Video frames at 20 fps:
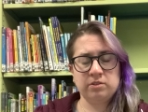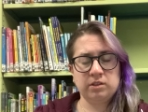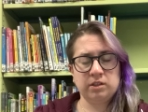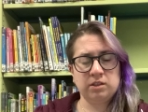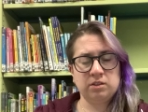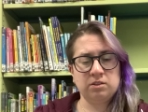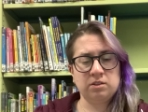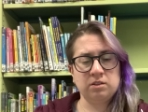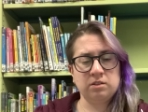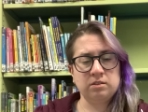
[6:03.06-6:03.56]
for a
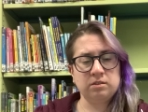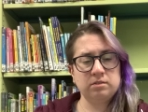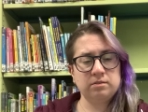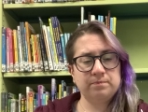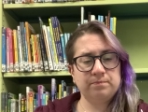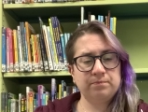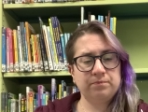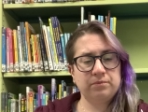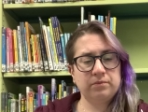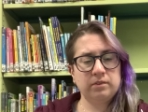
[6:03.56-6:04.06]
little girl.
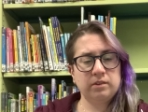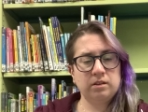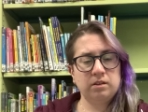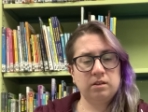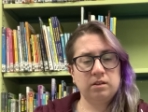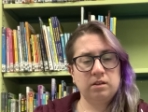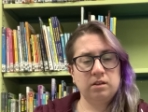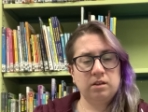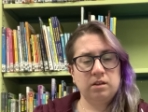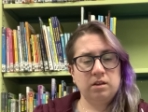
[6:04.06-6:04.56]

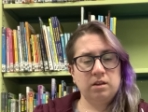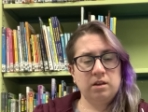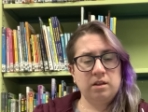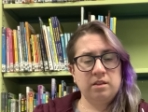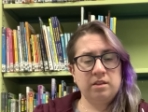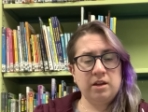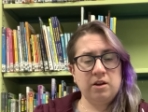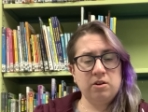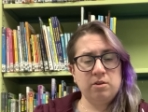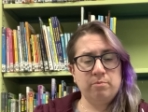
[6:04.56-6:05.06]

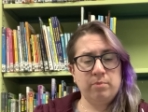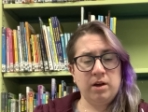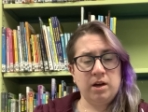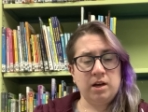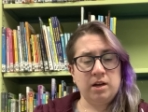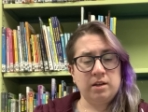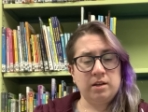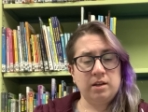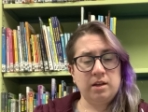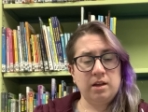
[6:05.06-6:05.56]

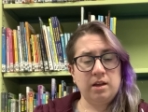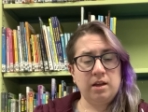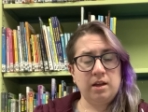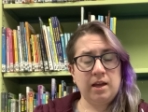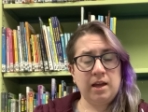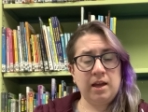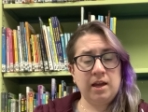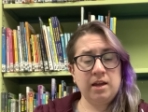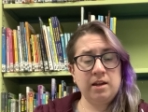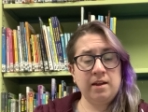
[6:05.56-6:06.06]
Thereupon,
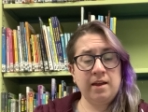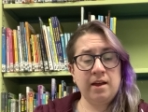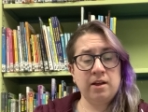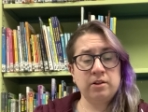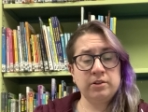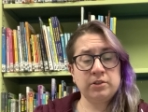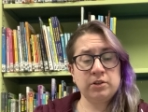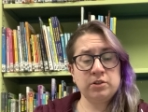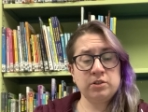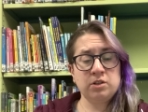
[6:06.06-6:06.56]
Anne
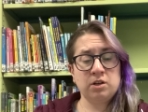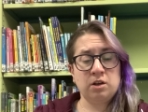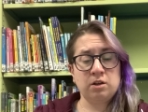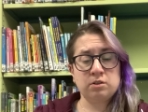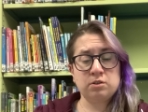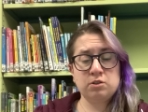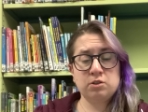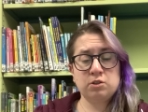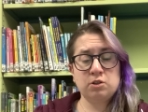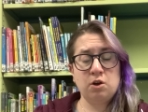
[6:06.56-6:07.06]
held her
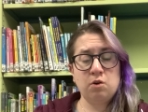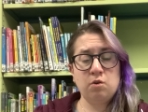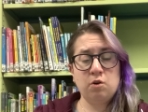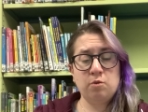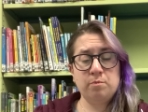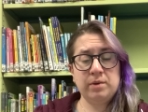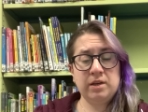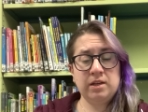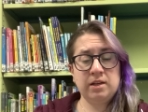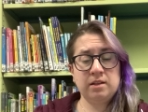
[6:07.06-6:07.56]
tongue so
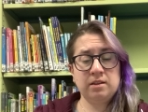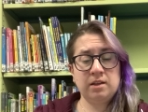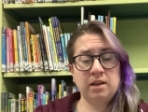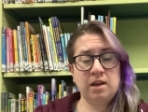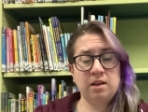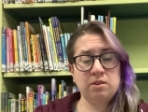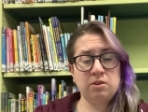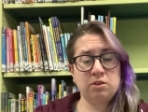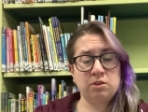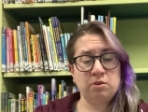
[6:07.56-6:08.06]

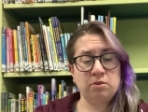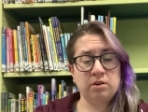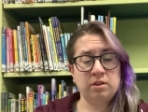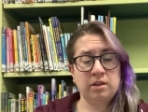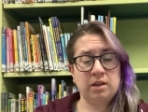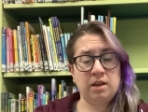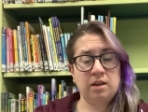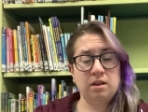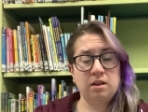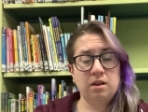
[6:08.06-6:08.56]
obediently and
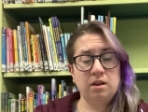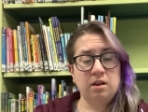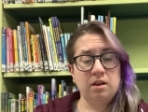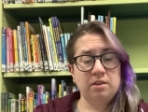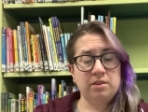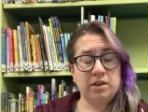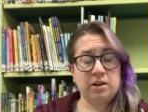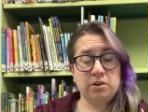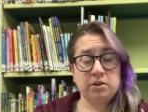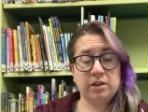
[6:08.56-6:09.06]
thoroughly
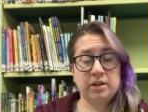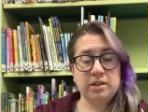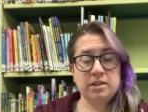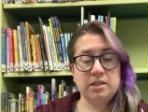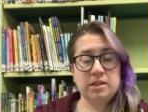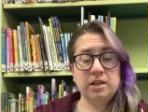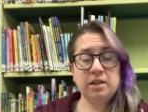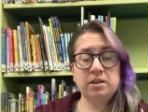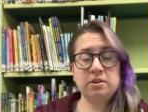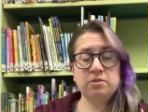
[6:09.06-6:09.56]
that her
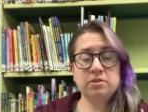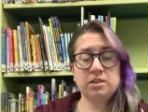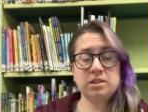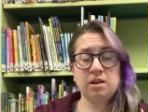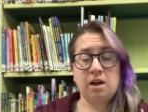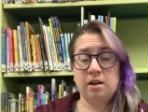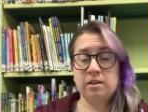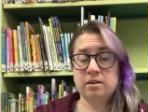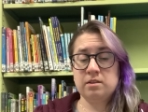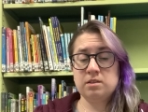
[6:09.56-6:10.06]
continued
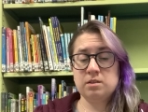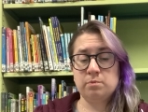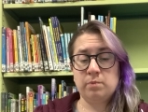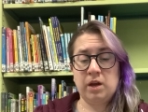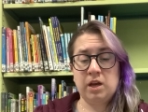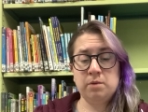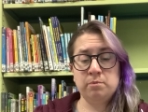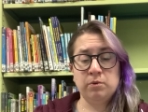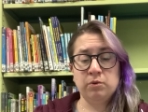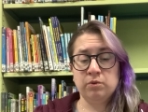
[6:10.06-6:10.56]
silence
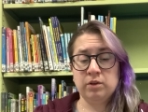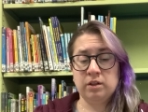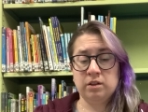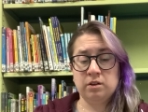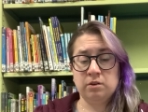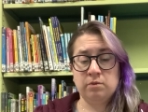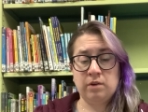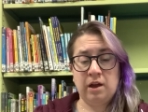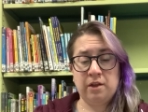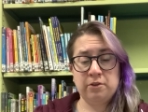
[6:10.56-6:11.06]
made
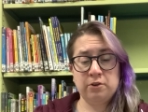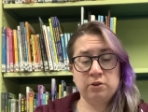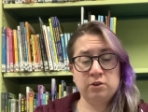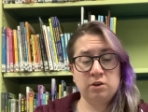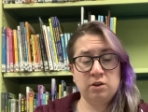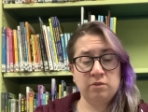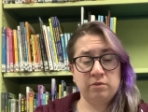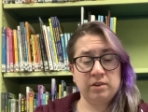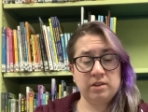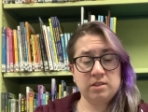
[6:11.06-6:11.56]
Marilla rather
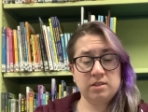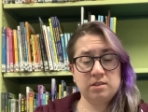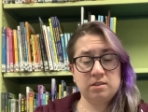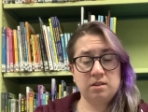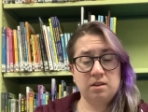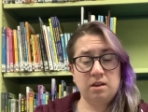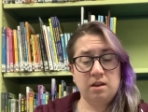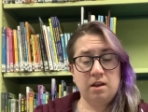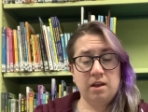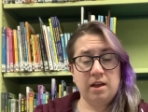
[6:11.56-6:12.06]
nervous,
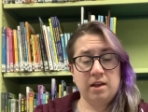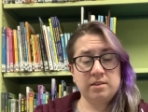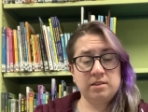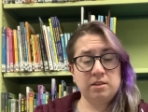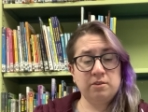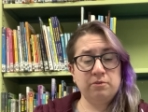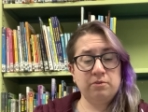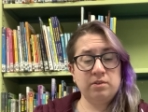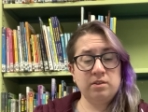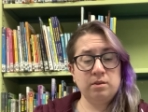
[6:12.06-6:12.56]
as
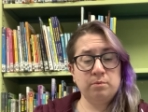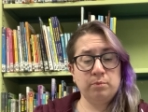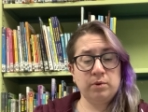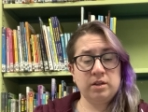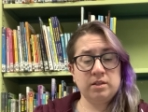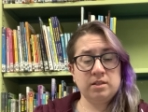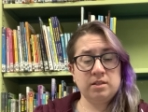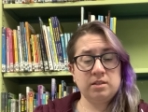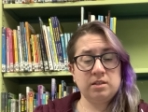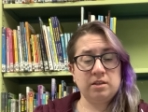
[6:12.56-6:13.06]
if in the
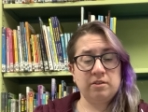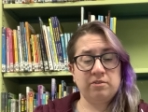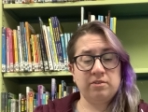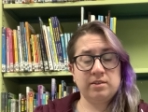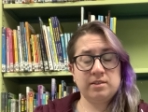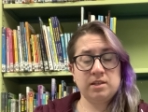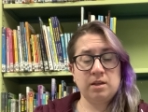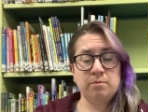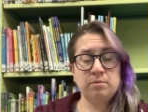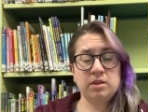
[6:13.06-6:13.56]
presence of
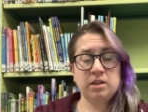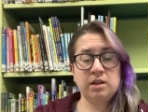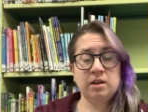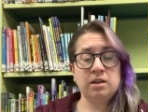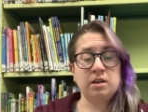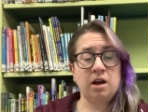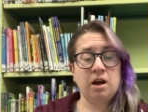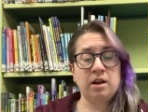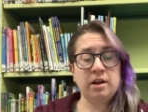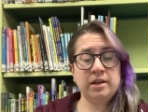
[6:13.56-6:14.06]

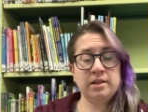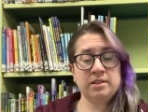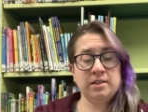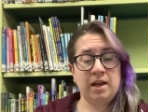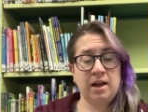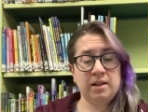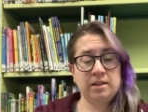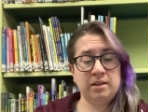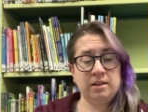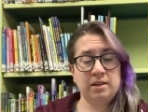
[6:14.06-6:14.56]
something not
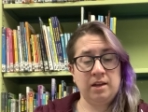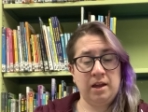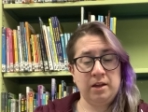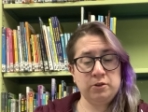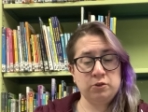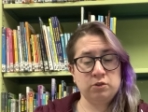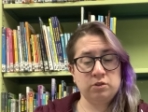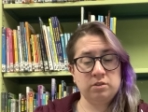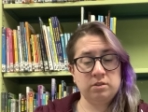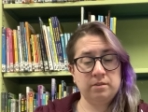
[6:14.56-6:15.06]
exactly
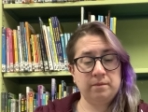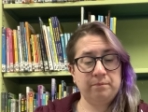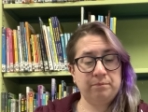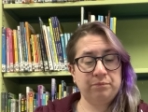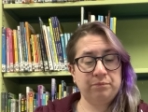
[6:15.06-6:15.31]
natural.